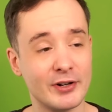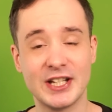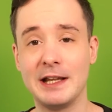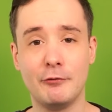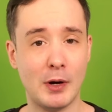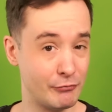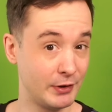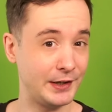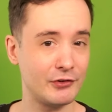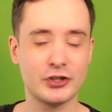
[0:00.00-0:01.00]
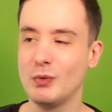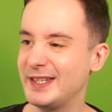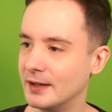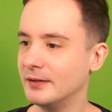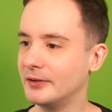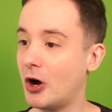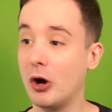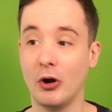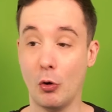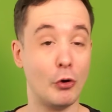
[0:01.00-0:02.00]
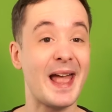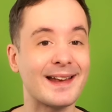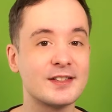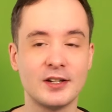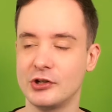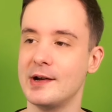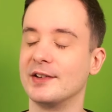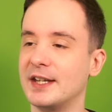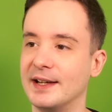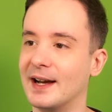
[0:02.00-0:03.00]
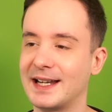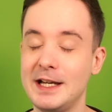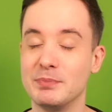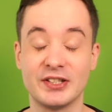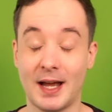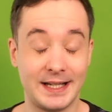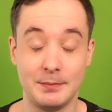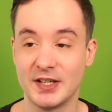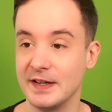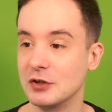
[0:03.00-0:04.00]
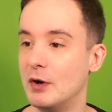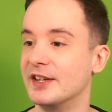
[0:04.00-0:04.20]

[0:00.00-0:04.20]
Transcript: is a giveaway running on Twitter or X, should I say? I keep I keep saying Twitter